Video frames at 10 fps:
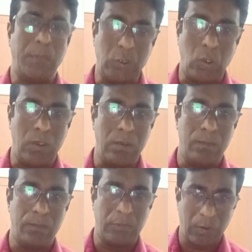at all.
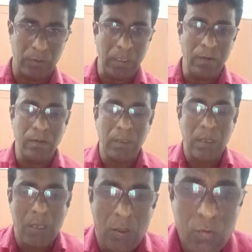Okay,
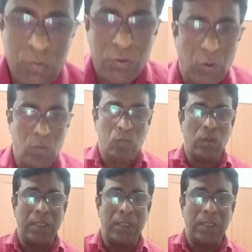so